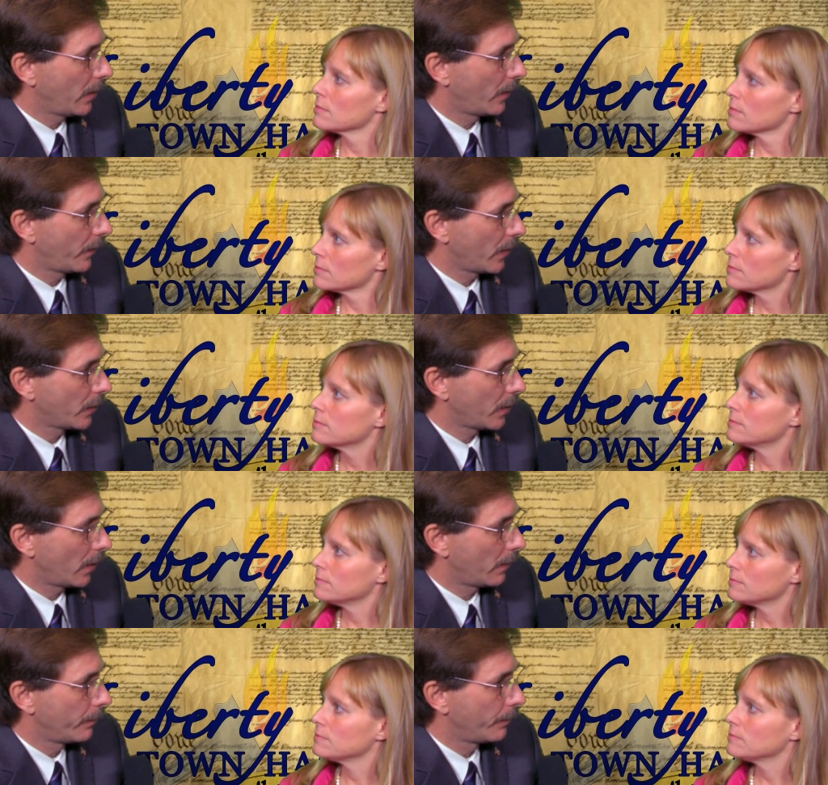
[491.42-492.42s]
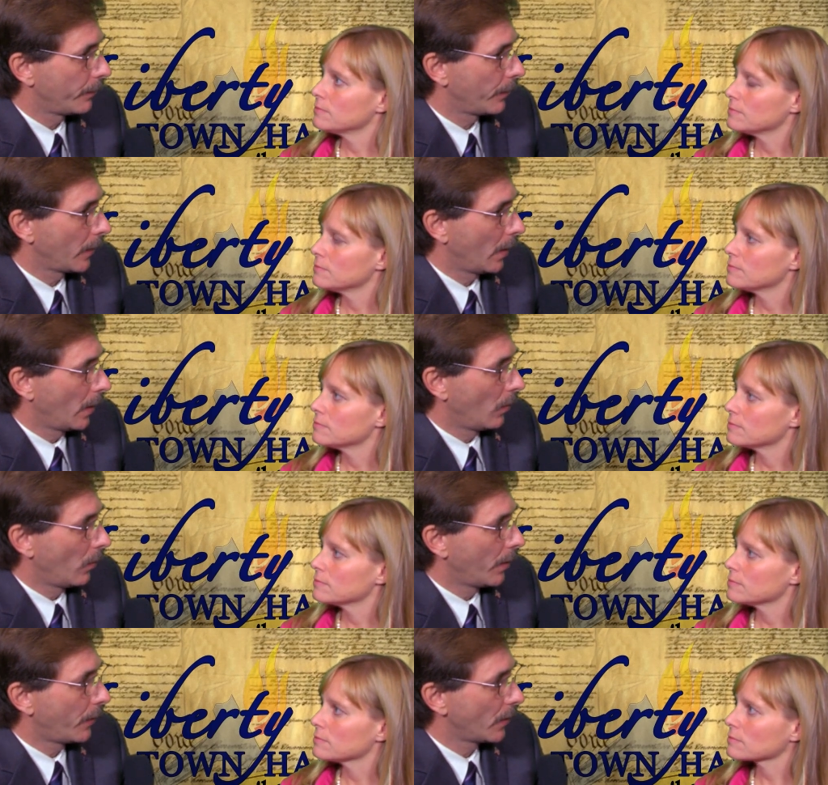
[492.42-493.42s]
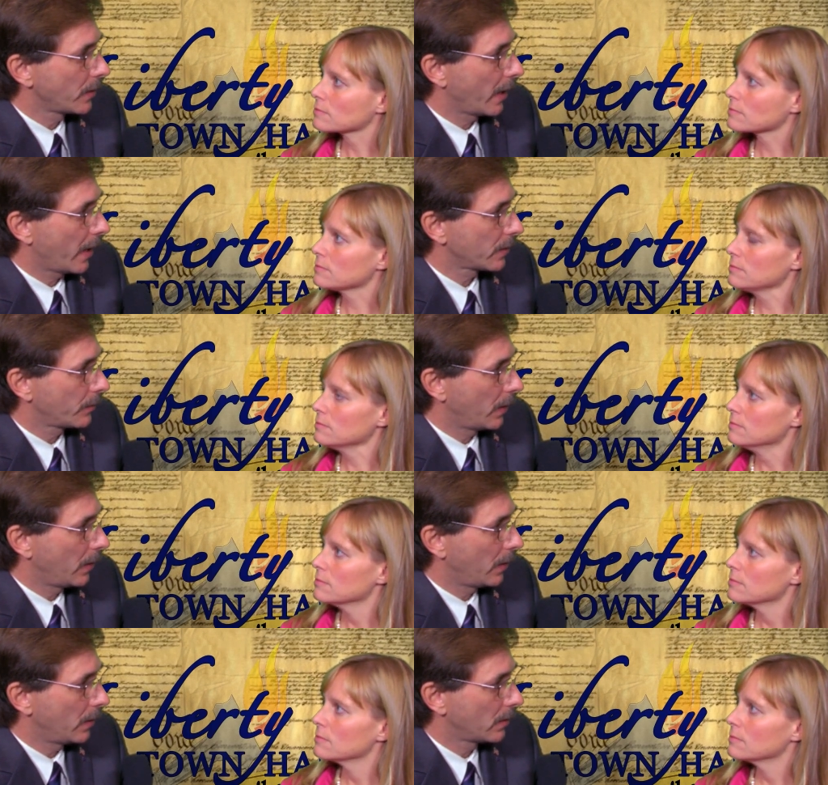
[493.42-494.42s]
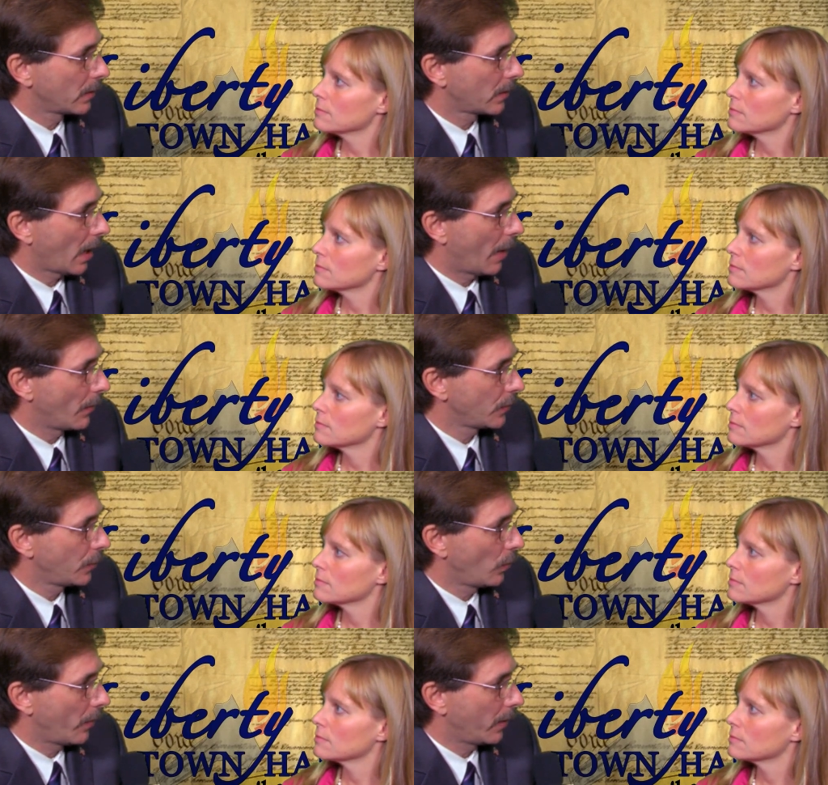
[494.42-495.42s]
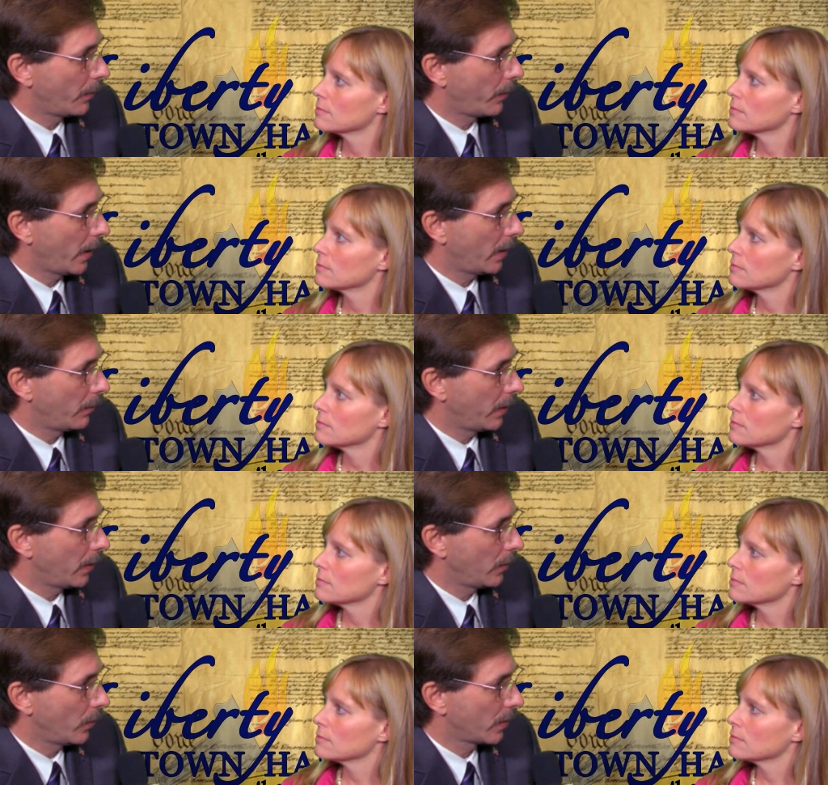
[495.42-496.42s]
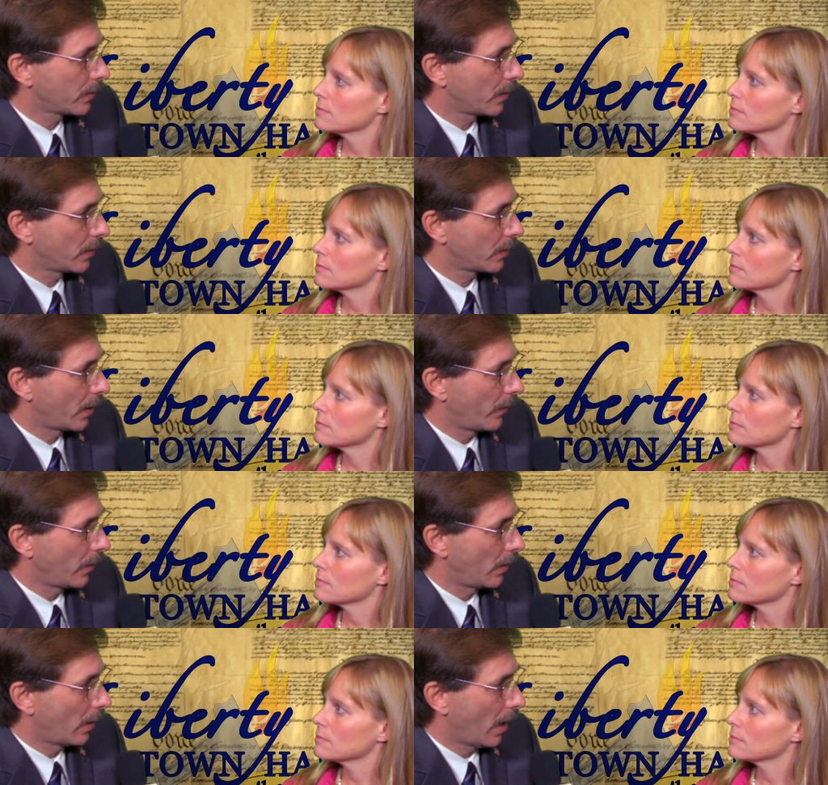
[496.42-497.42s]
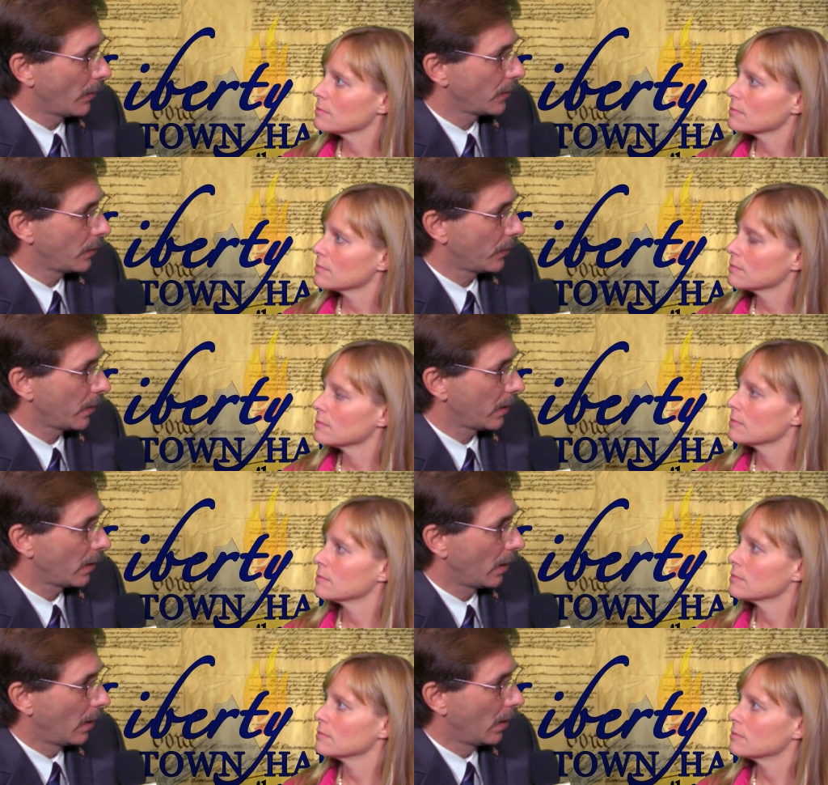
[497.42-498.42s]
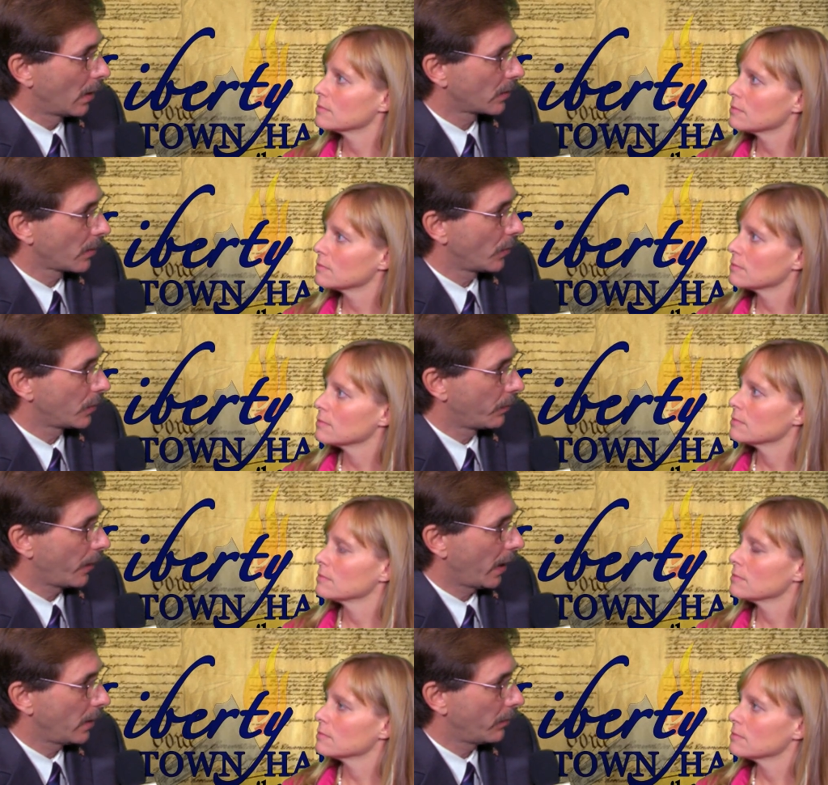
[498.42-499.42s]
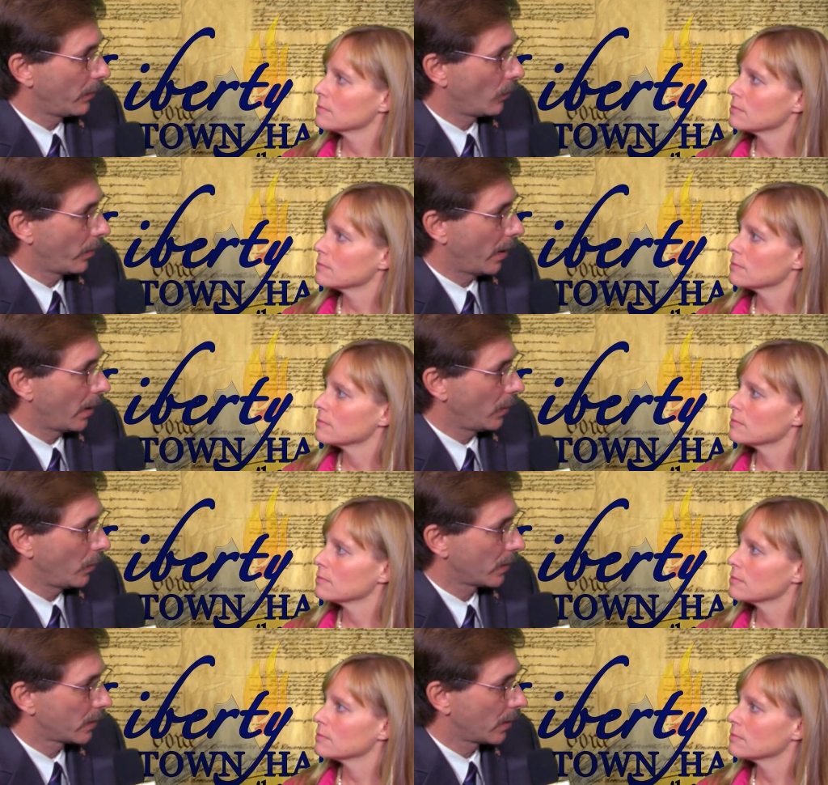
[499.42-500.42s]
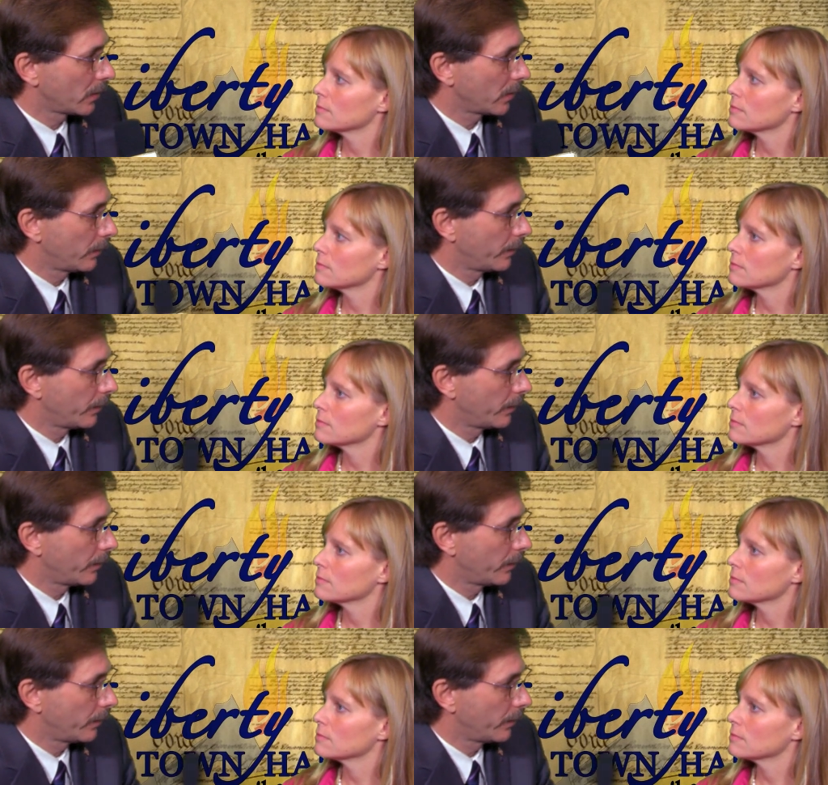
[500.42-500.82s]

Speaker 1: their fair share. One person asked me, he says, How much do you want me to pay to be a U.S. citizen every year? How much do you think someone should pay to remain a U.S. citizen?